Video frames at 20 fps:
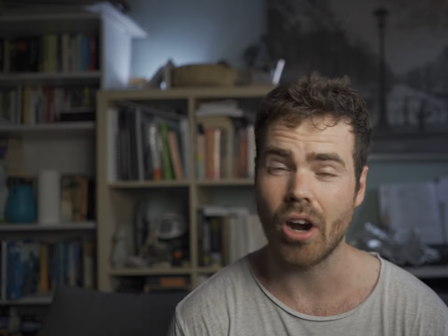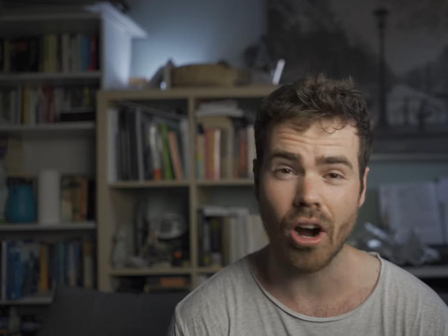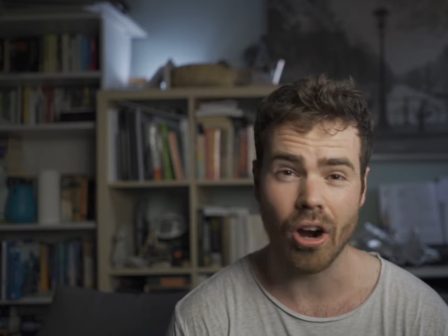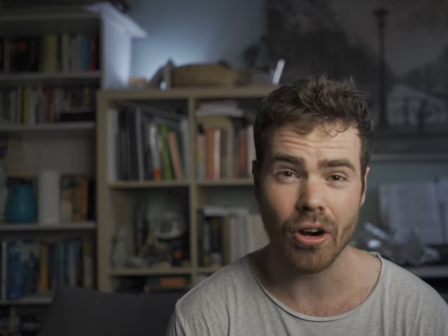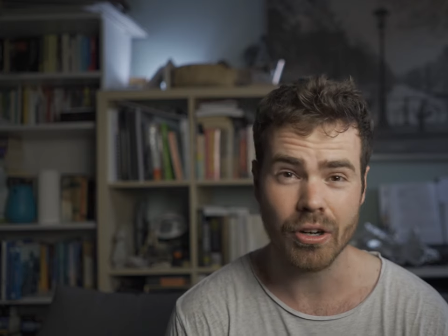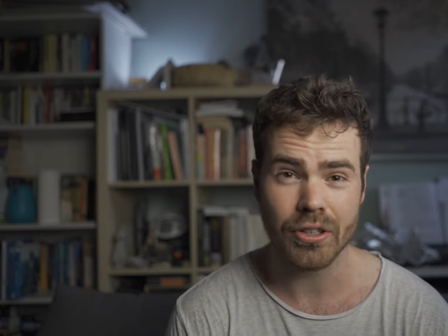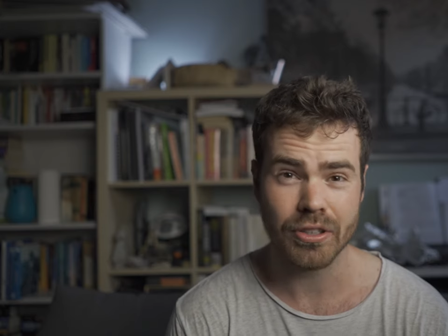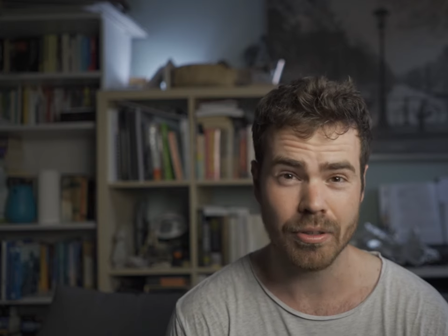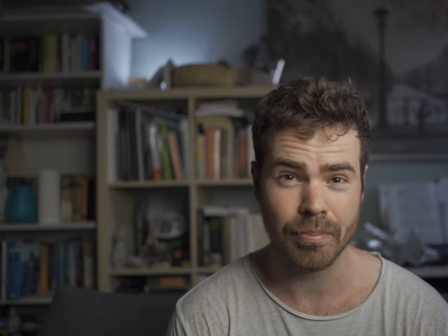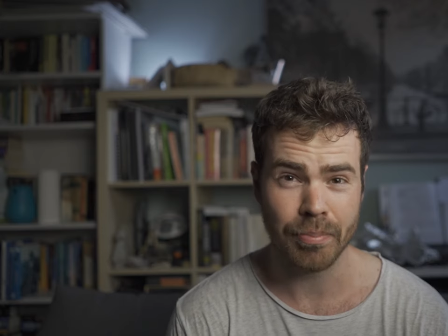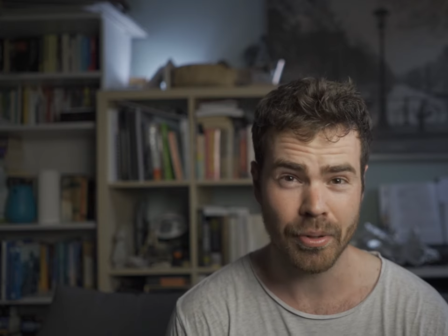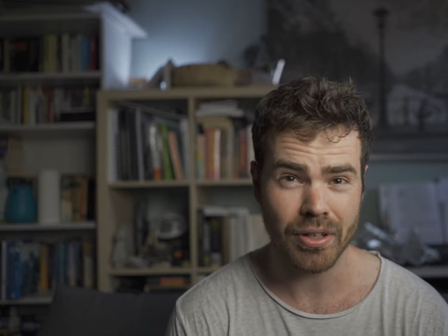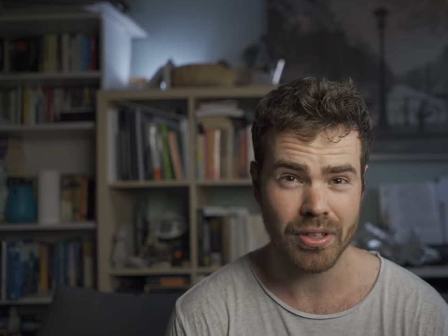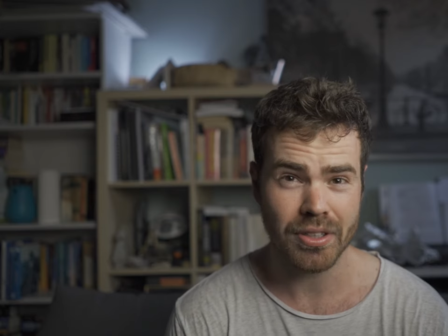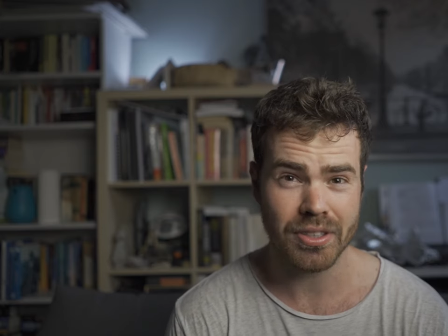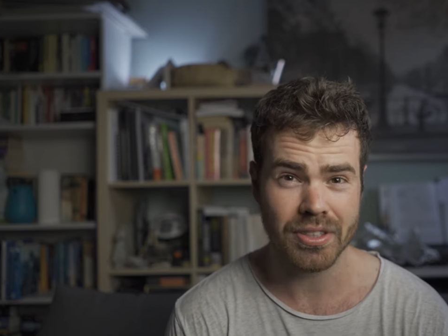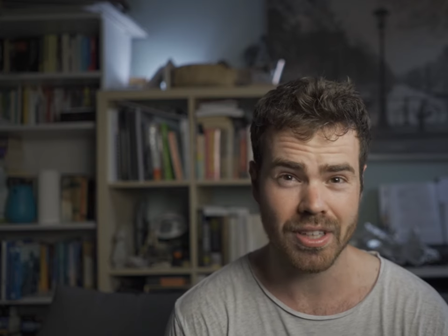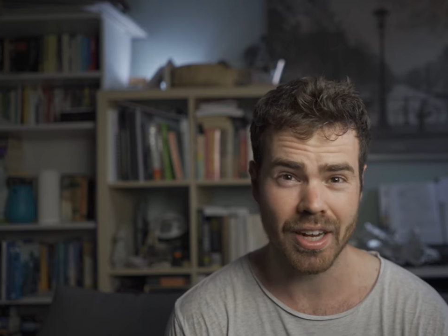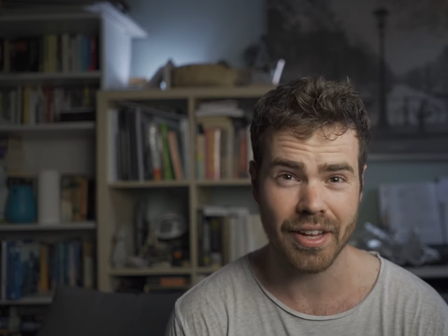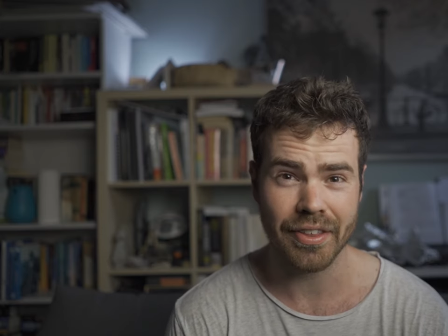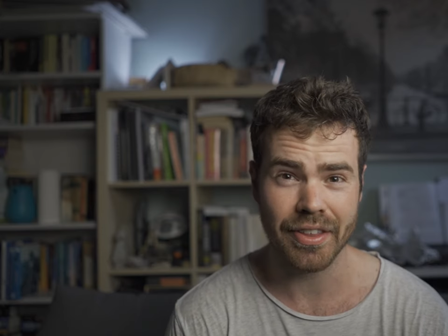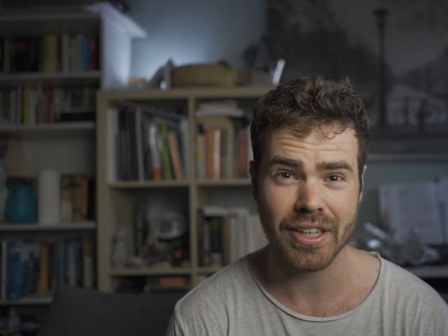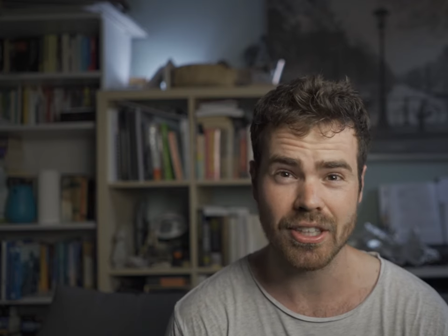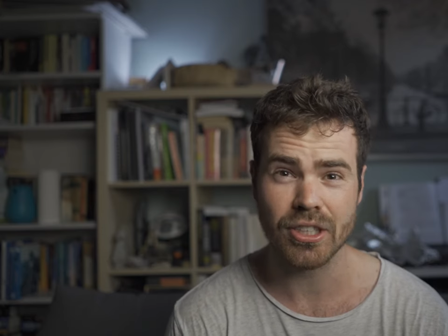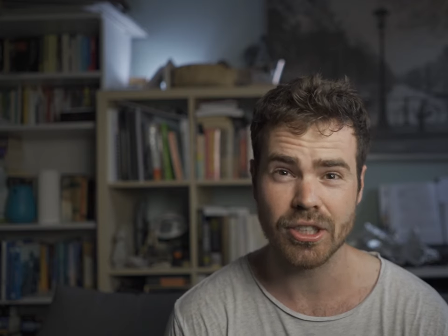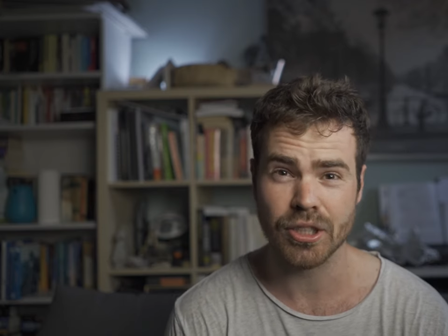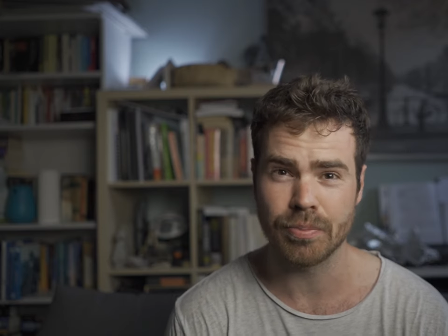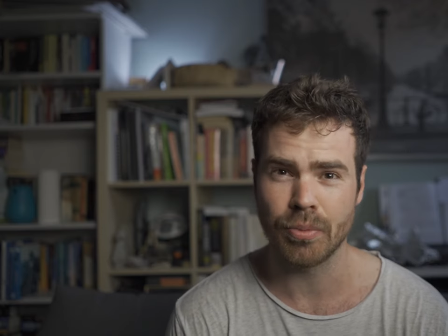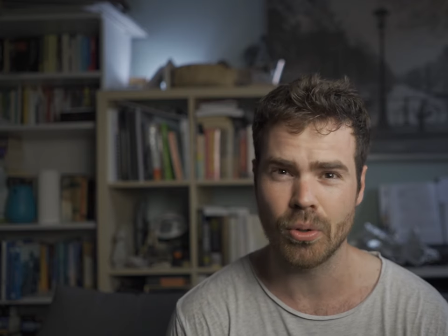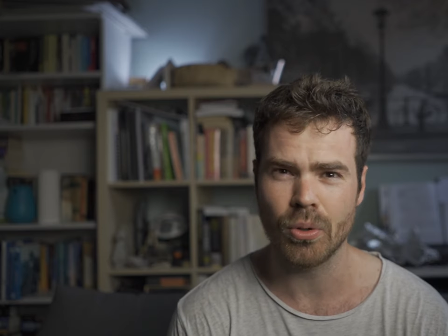Octabox, I think
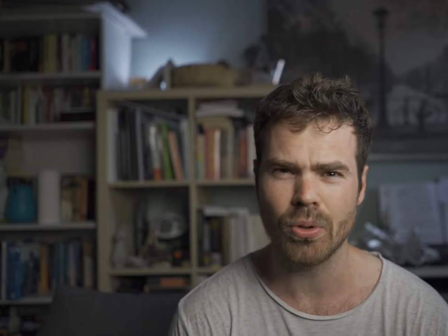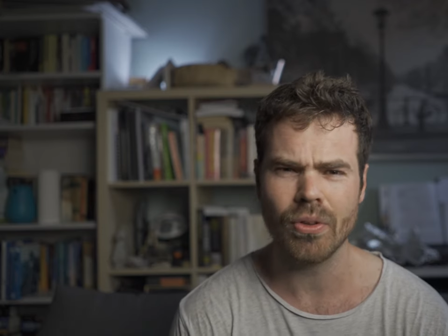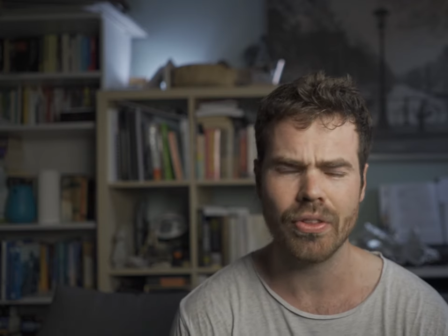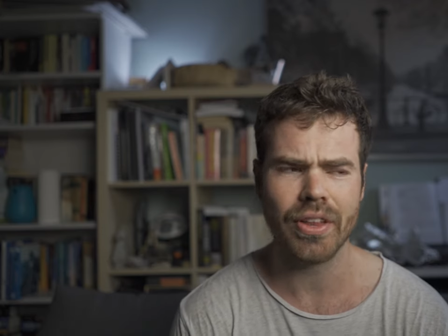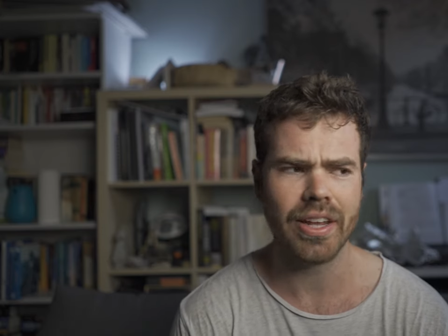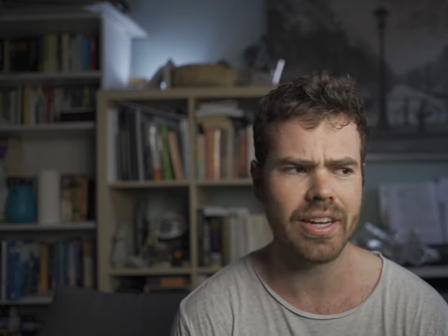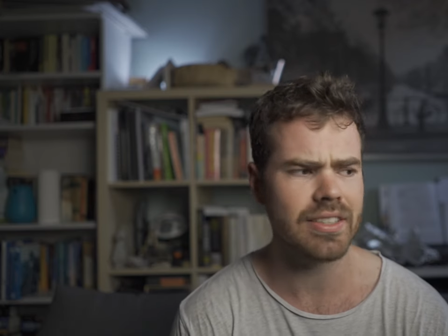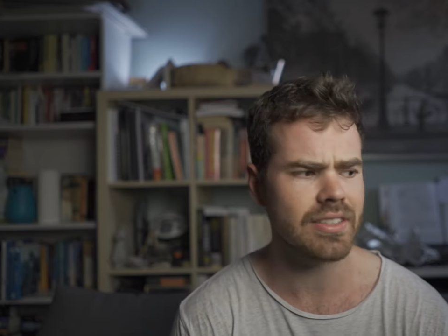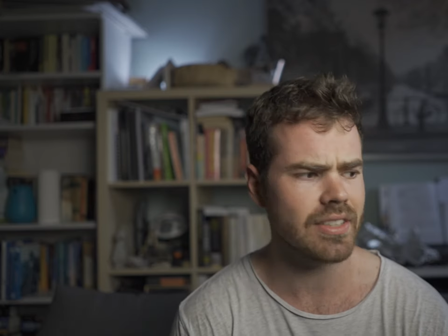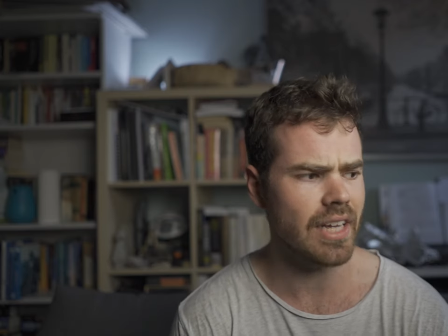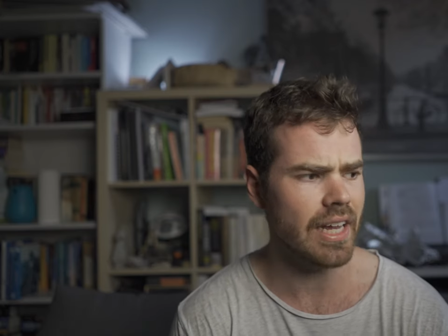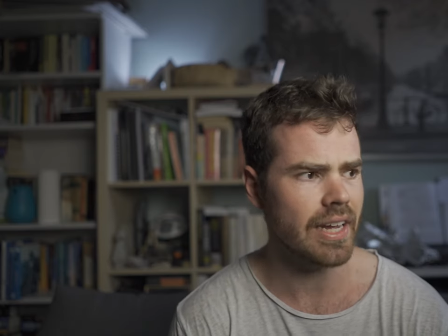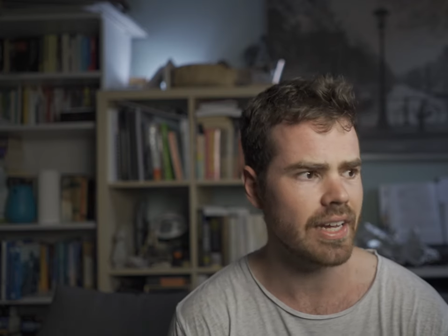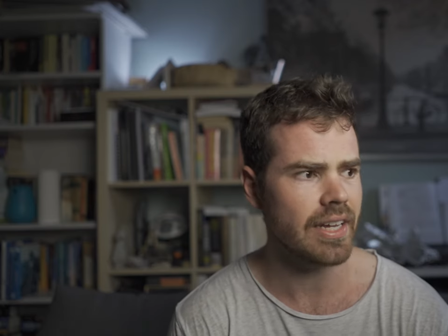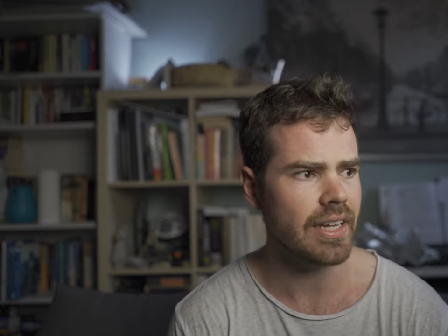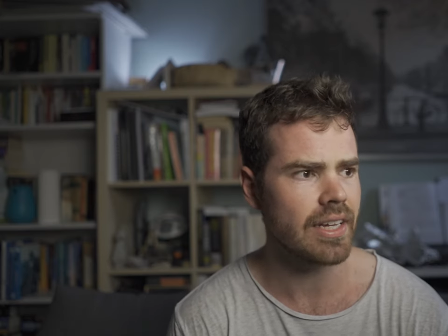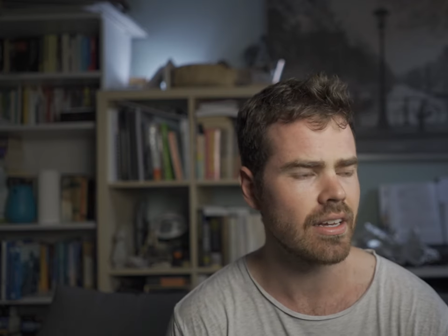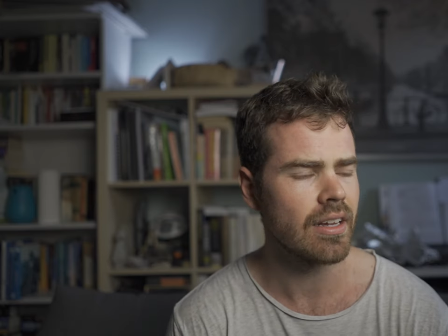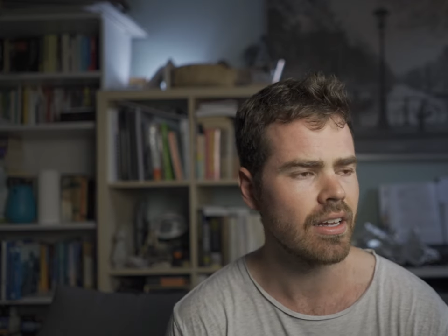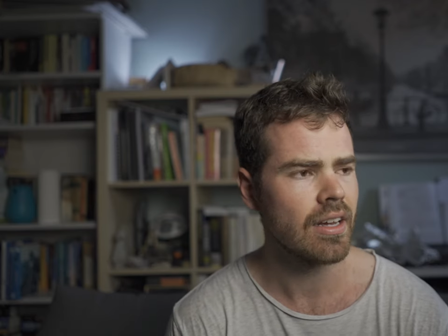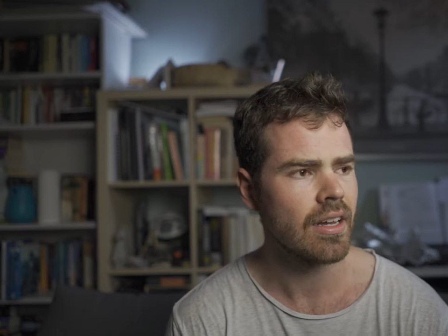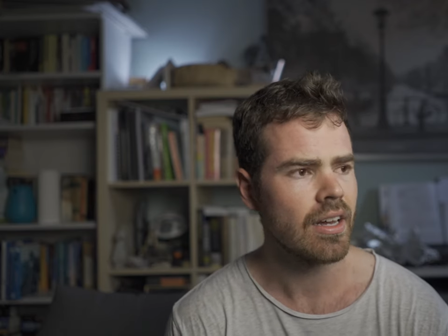small. That is a,